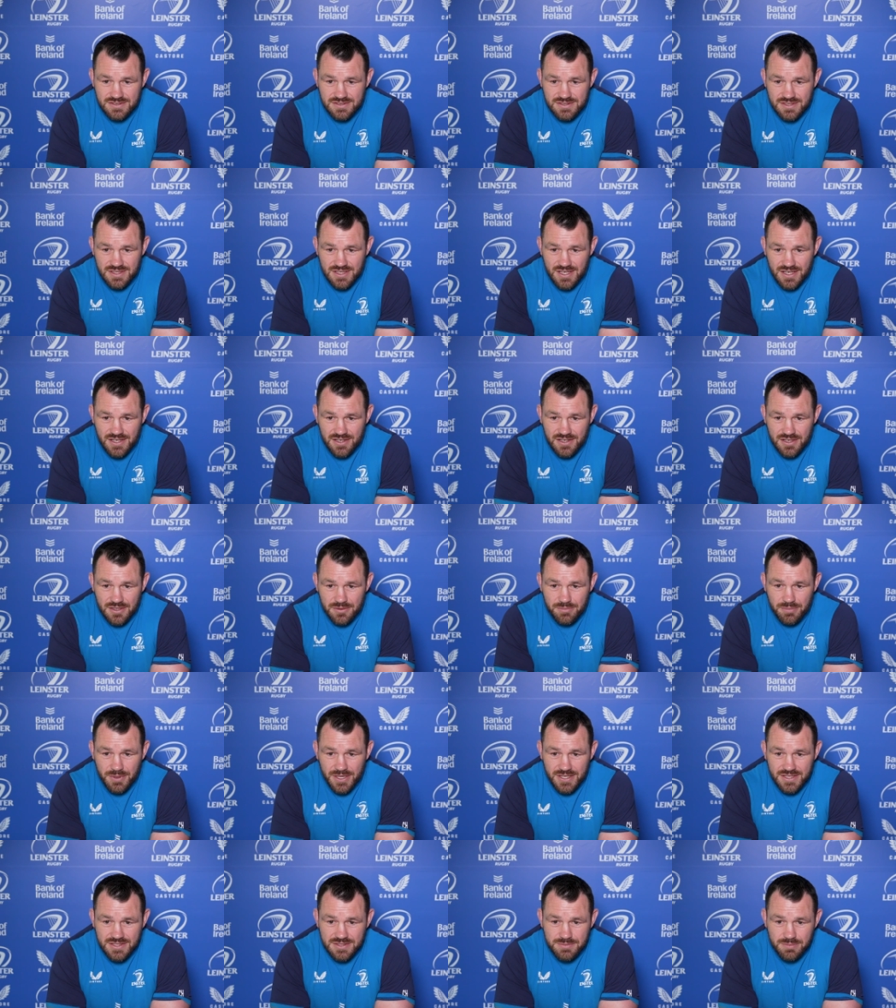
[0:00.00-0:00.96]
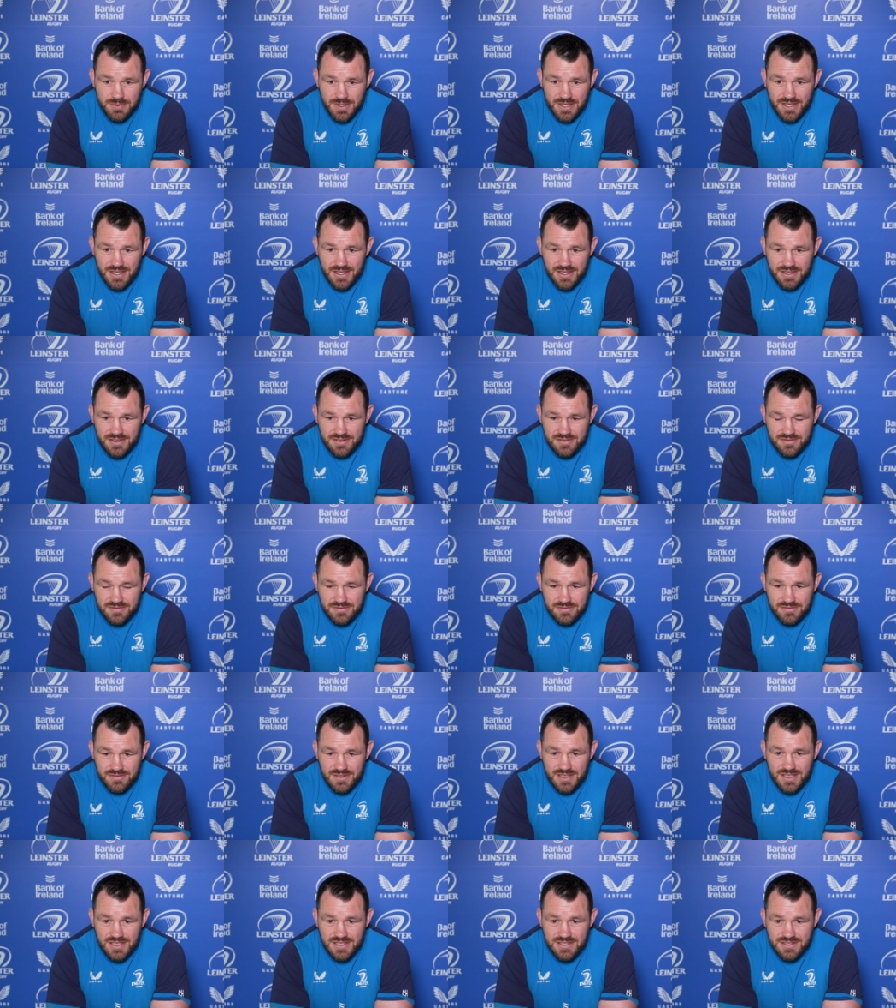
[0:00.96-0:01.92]
to let our backs play and
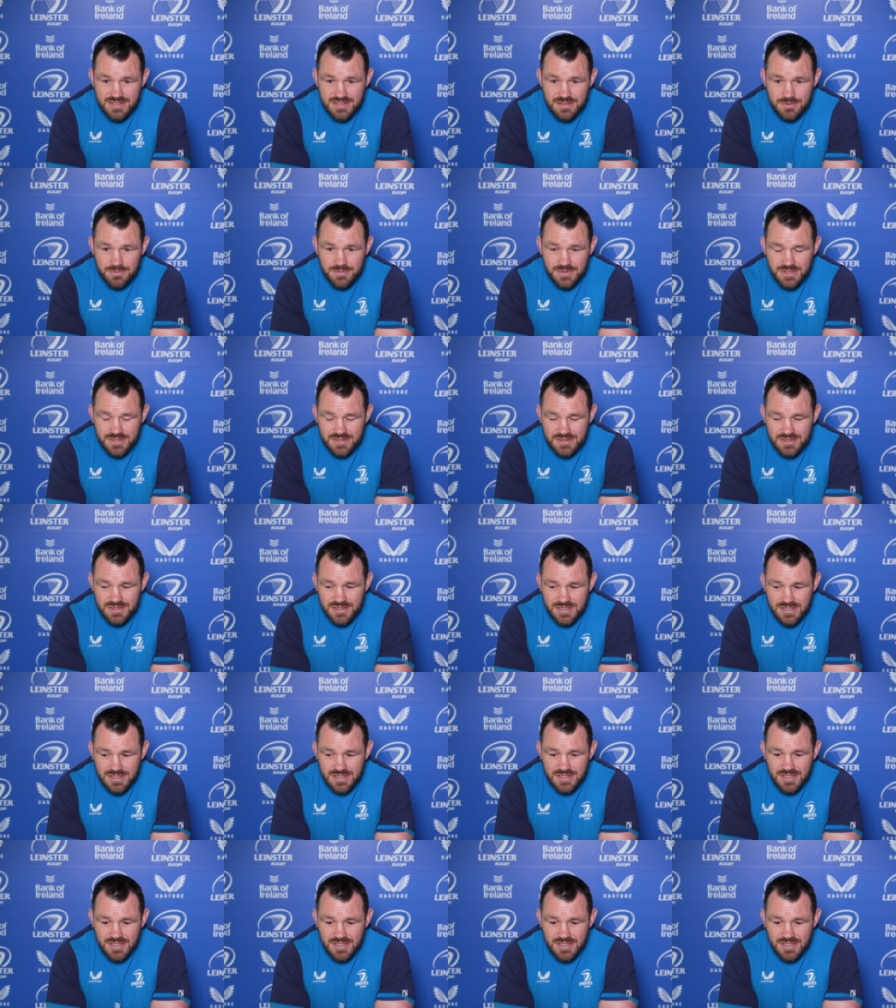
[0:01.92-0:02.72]
release them and